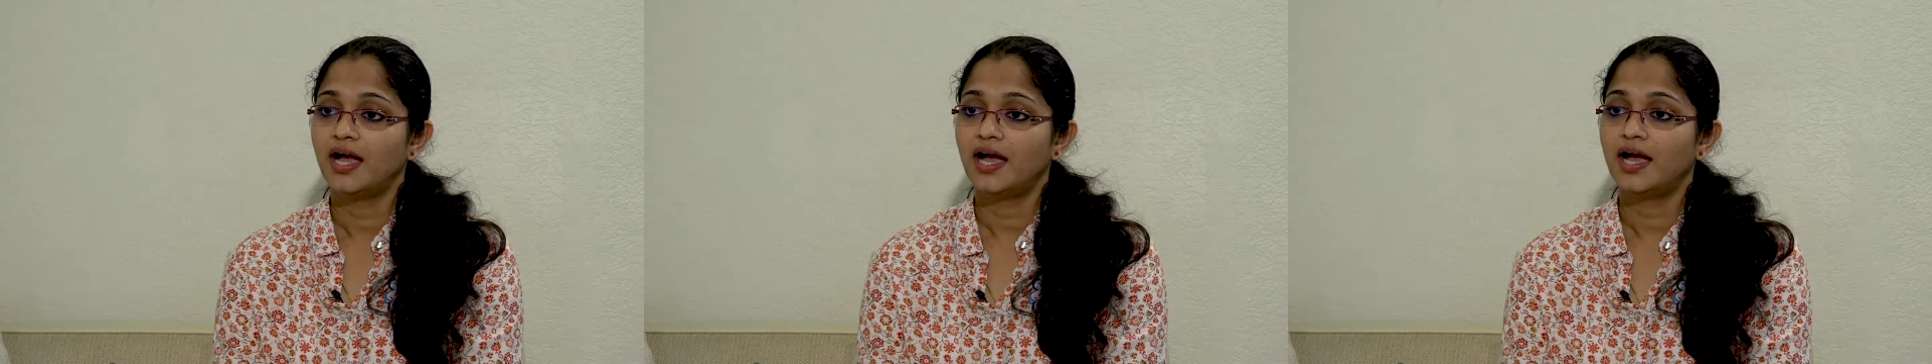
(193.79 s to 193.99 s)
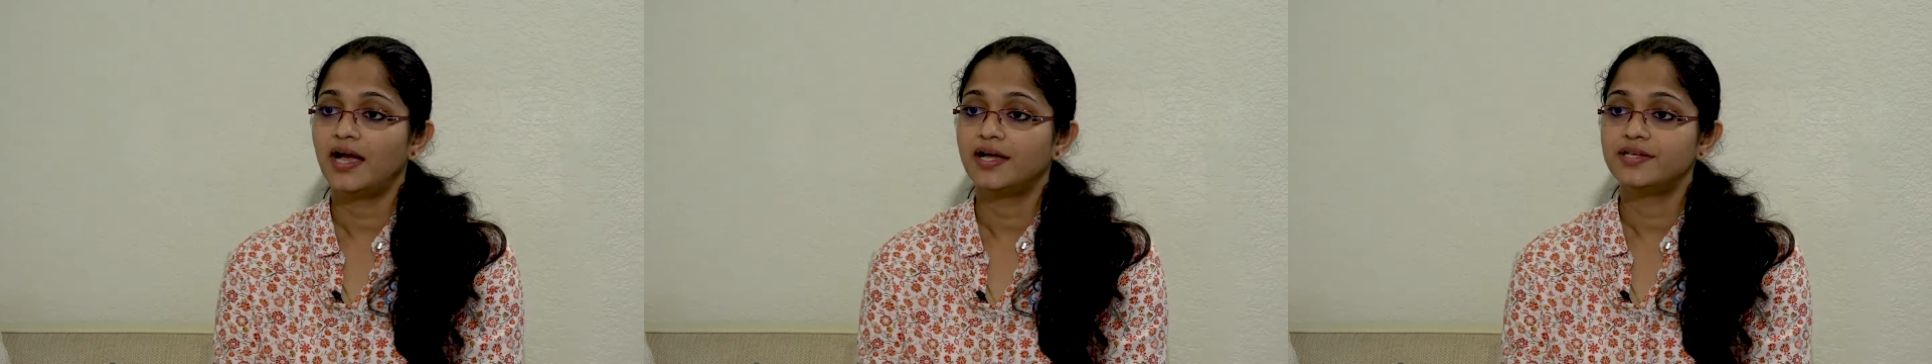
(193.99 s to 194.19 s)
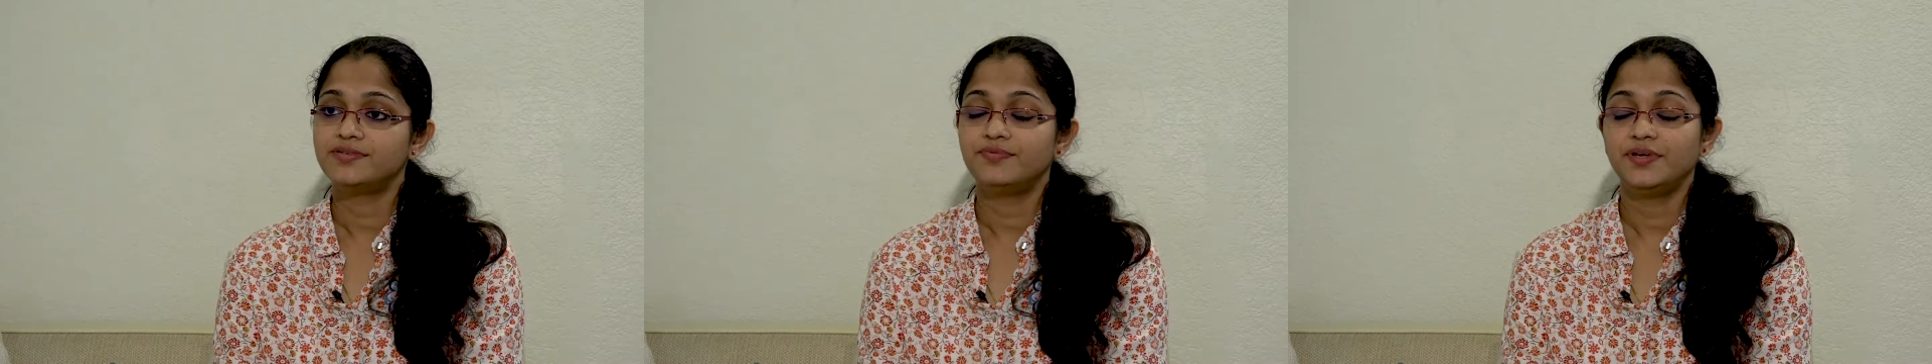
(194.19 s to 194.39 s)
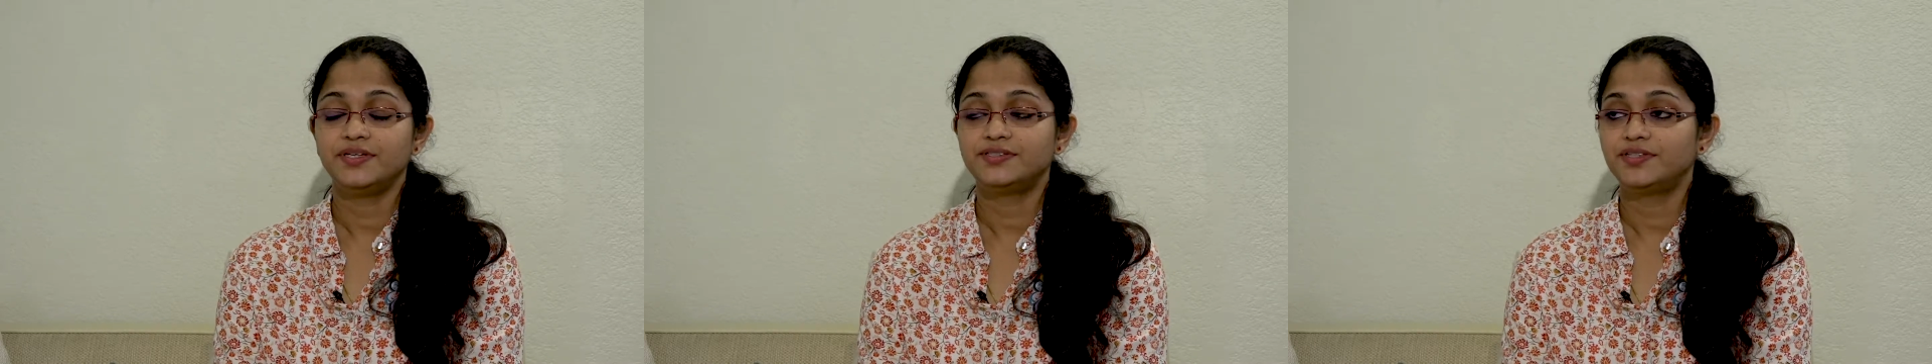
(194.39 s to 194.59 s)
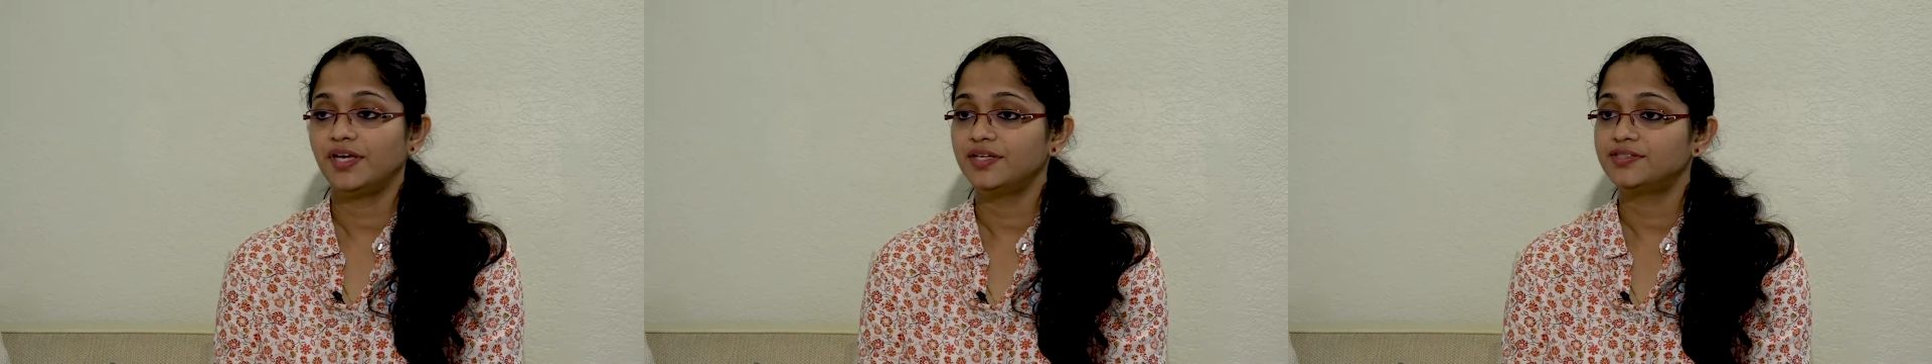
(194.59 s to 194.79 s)
And we
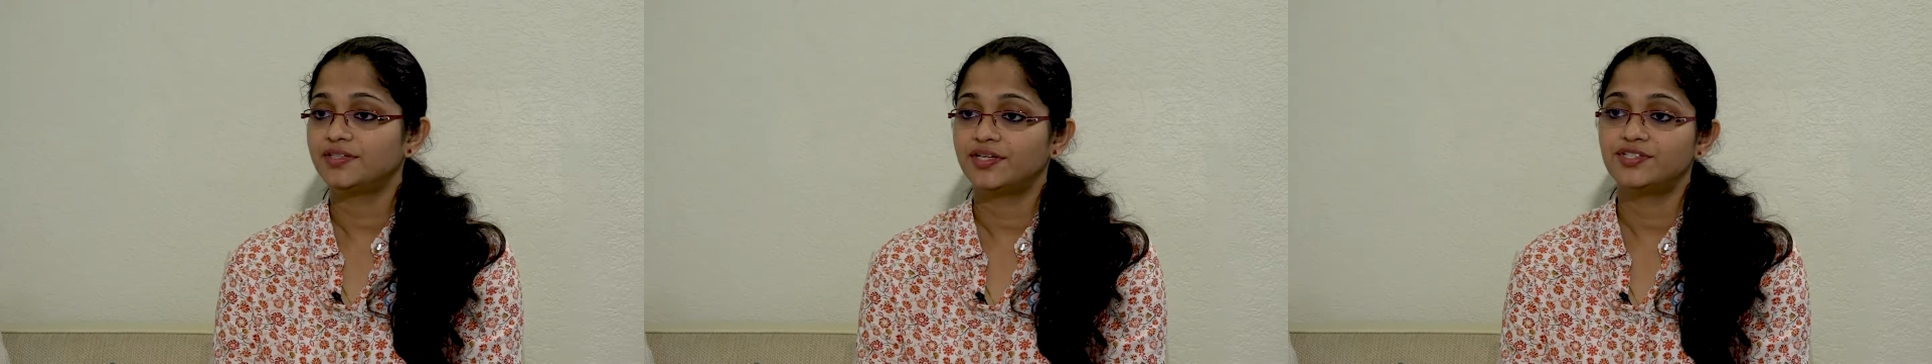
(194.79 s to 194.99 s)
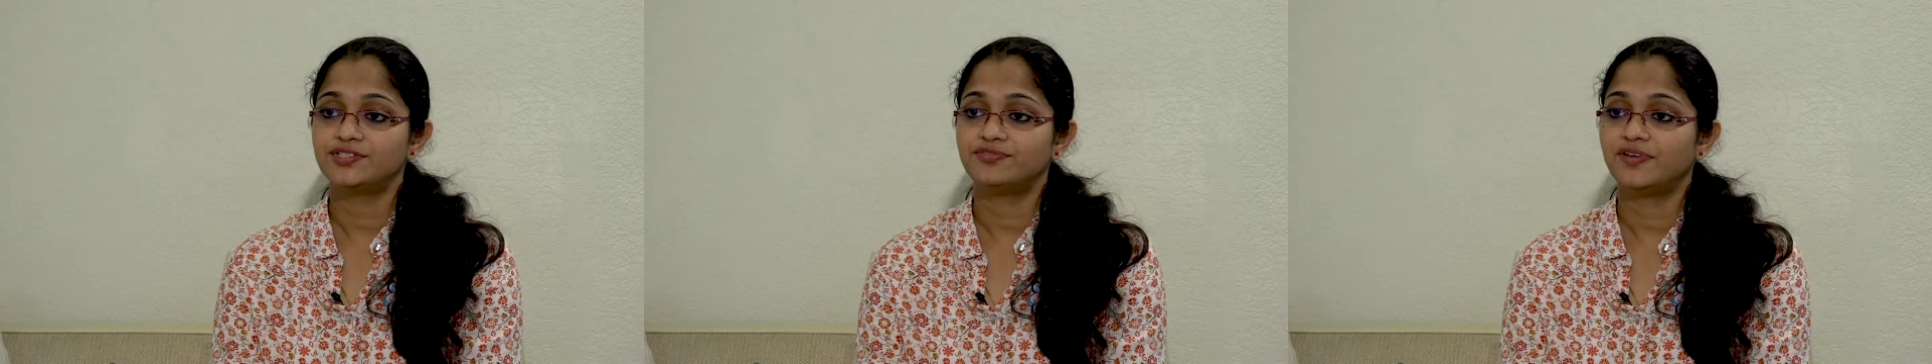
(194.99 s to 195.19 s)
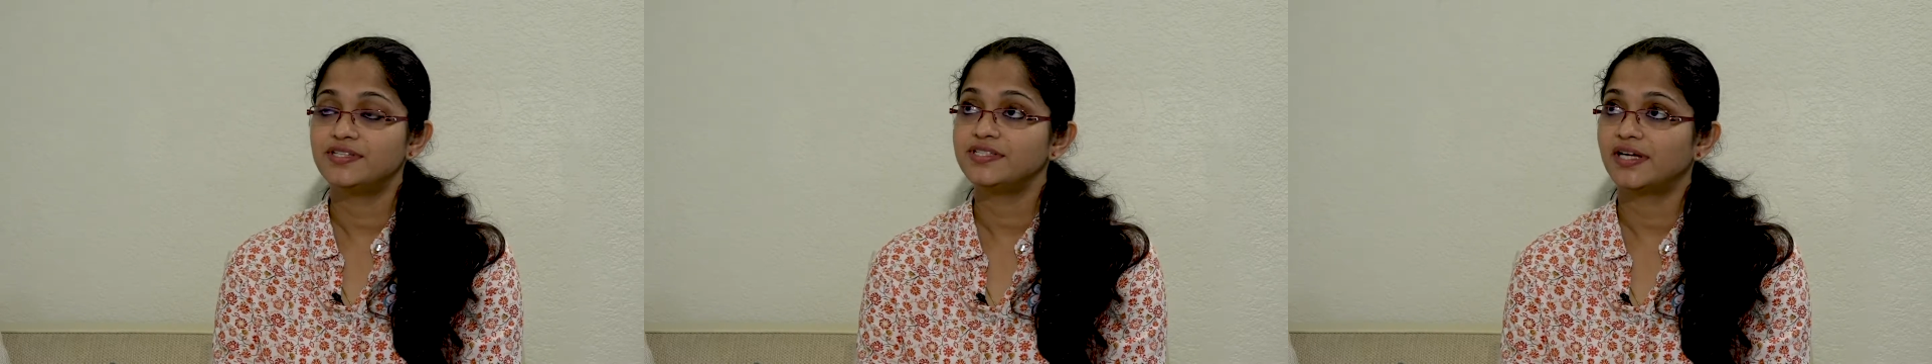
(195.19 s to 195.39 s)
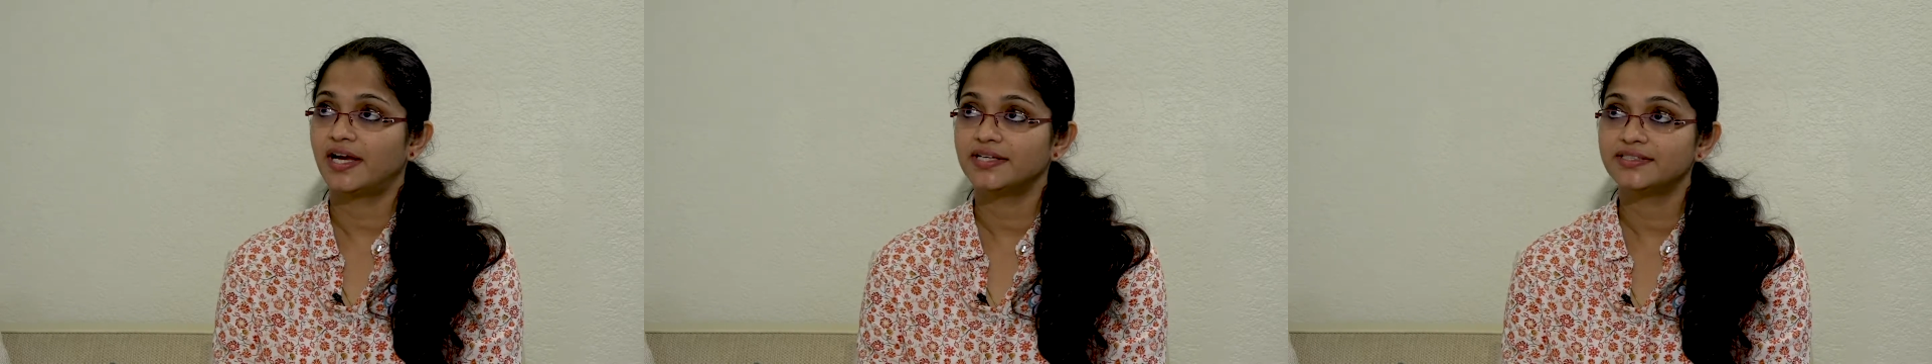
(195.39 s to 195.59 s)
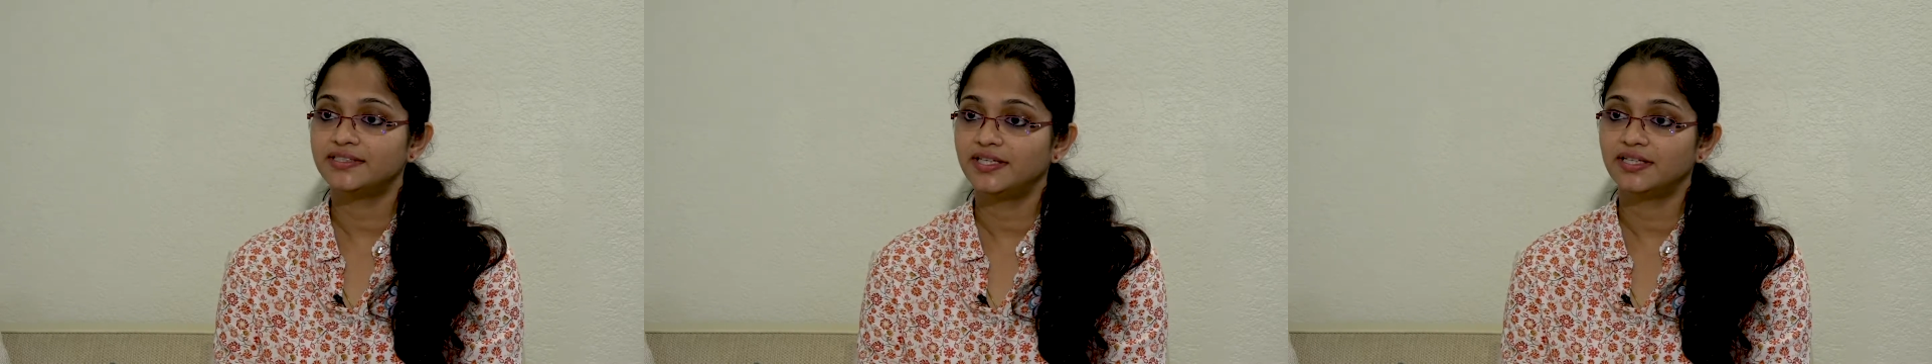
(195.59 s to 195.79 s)
see such
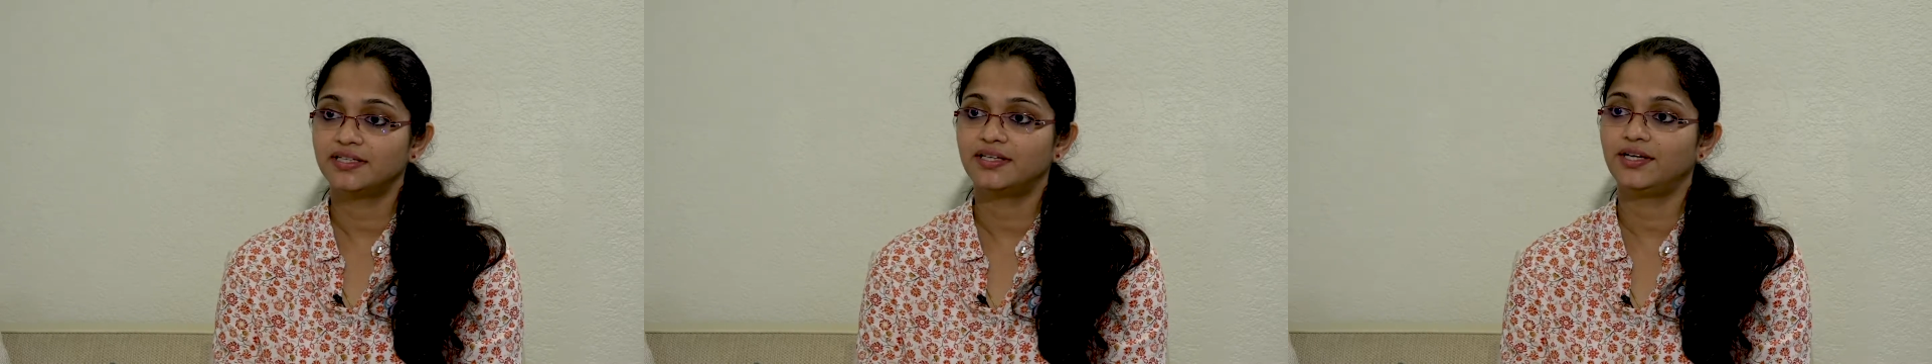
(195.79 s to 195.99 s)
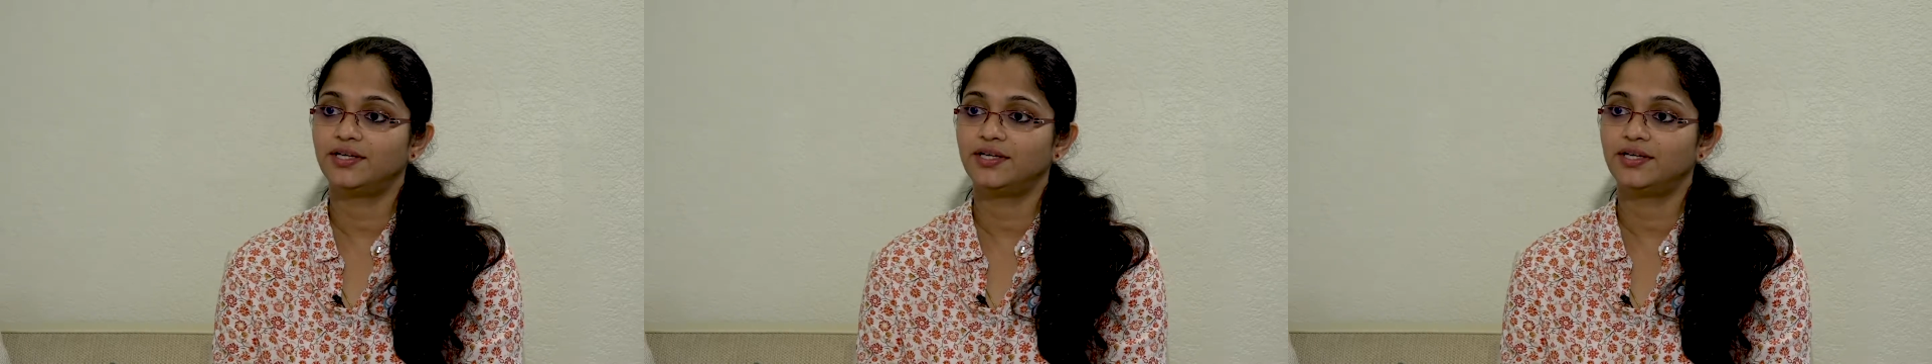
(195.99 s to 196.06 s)
fantastic,